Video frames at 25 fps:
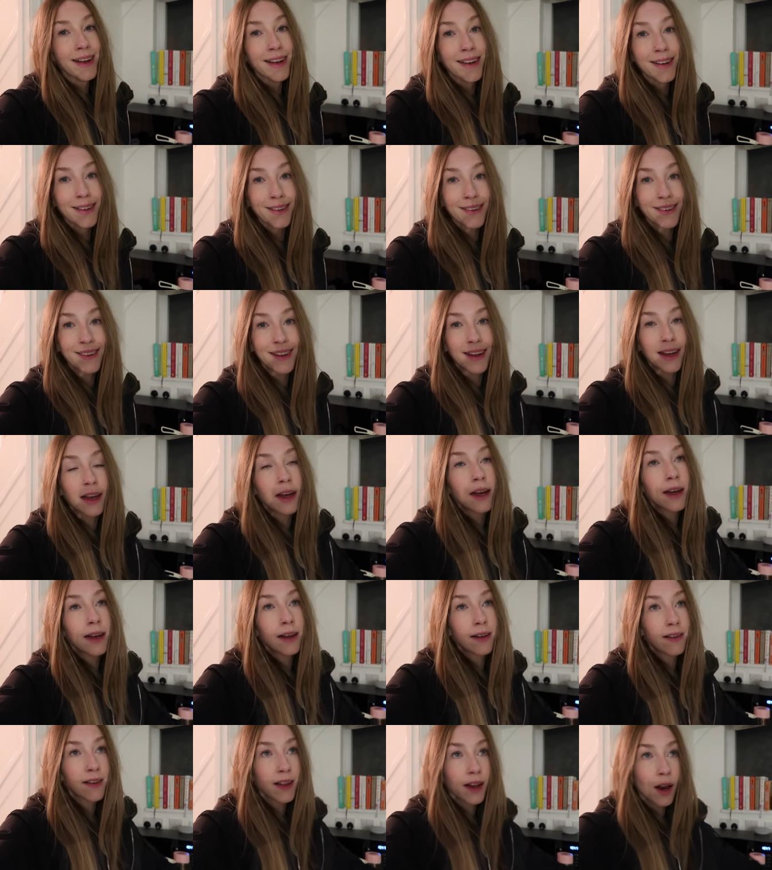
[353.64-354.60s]
it's,
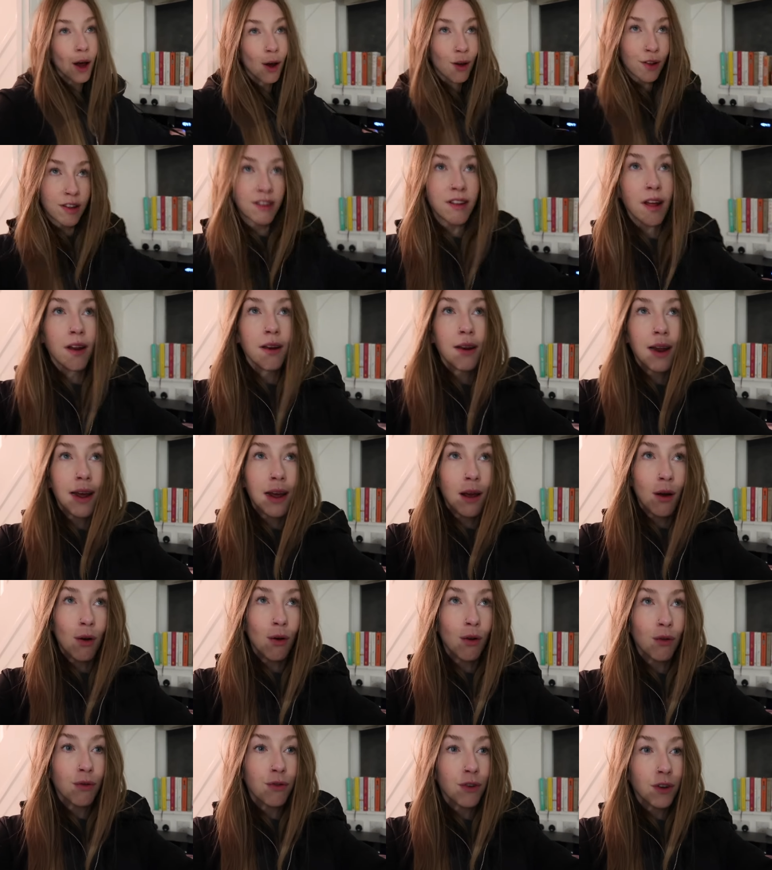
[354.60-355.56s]
it's the last Sunday
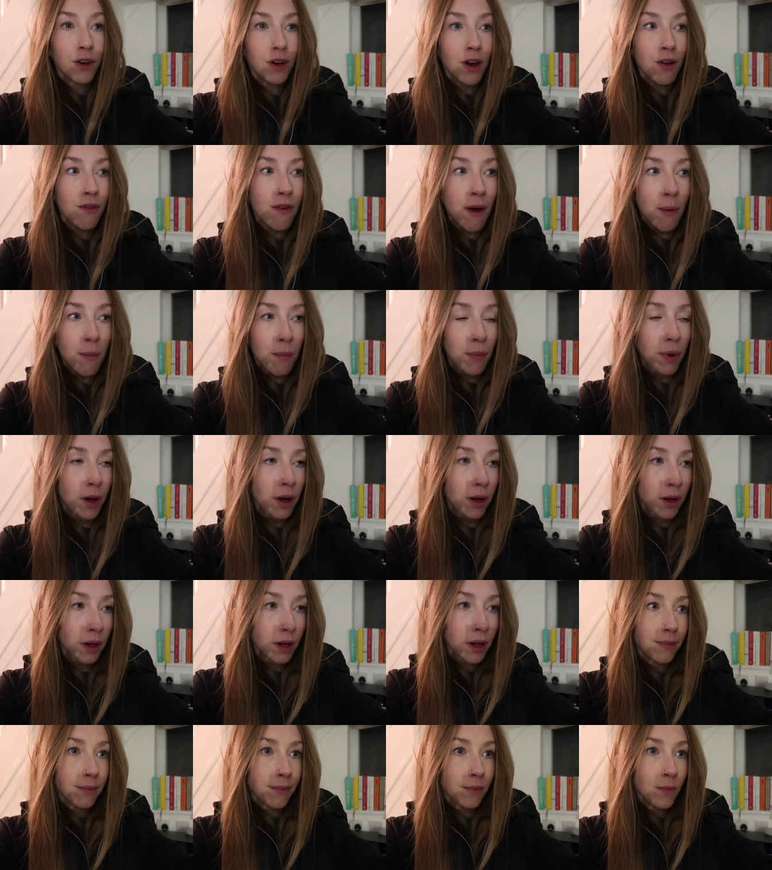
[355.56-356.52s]
of November.
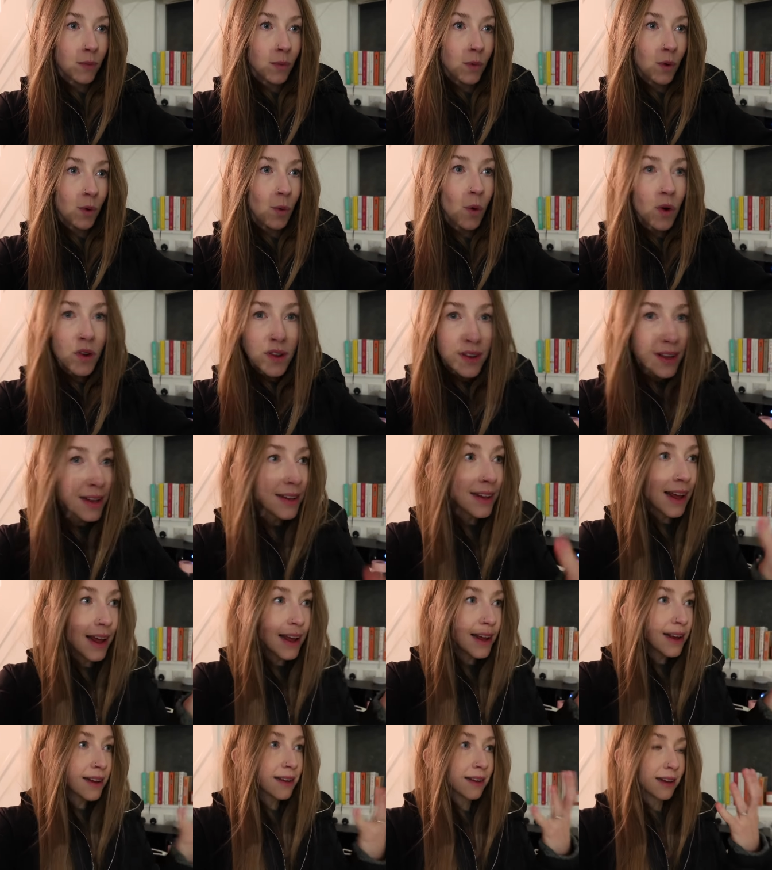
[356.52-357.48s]
What's the
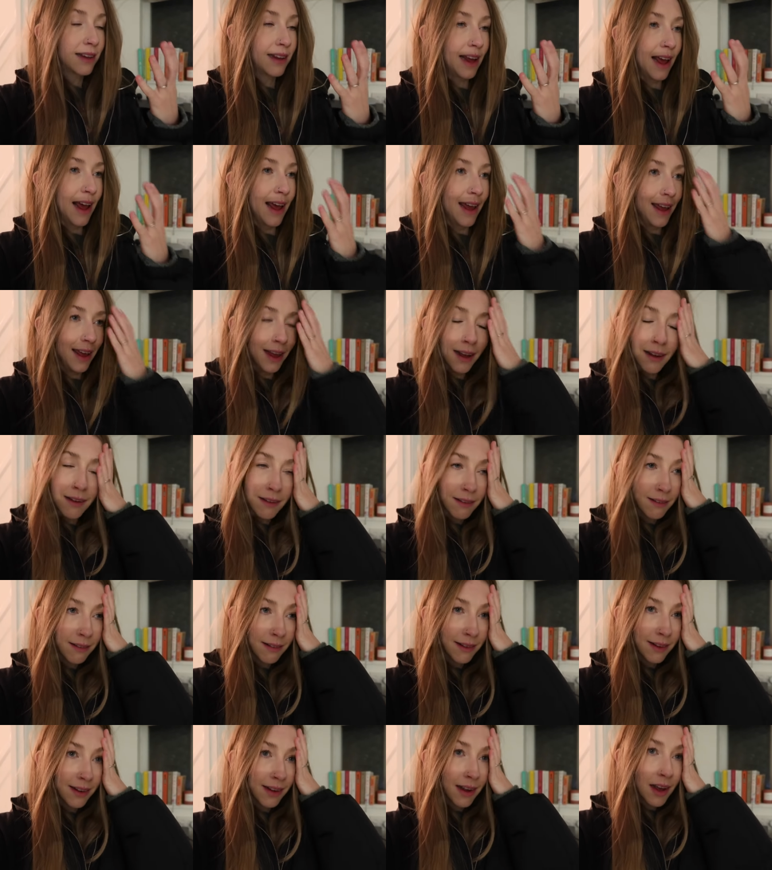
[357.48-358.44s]
date today?
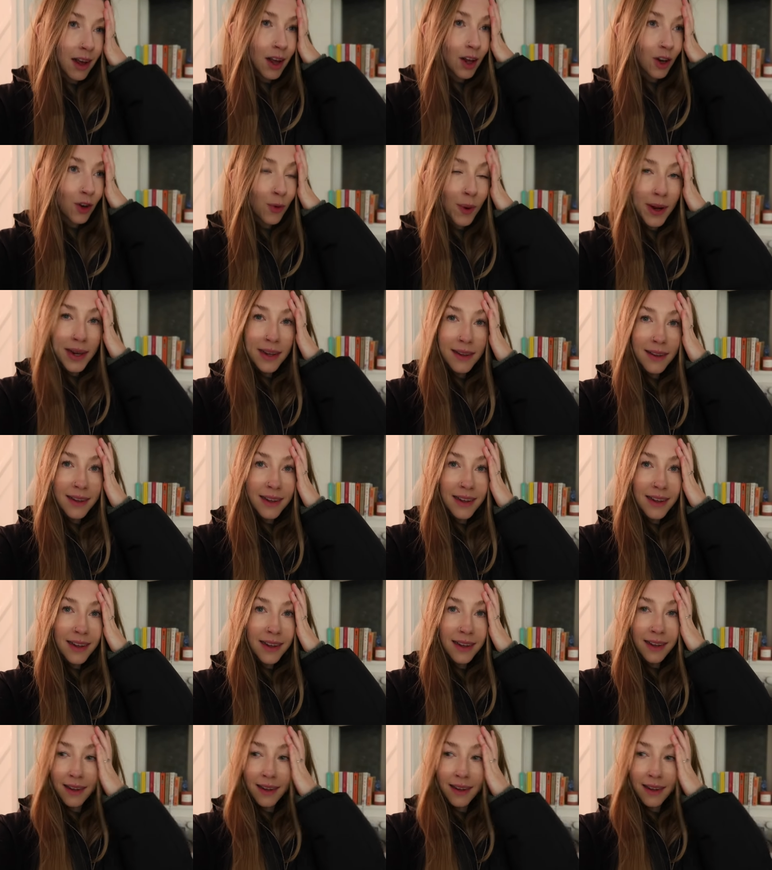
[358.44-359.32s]
28?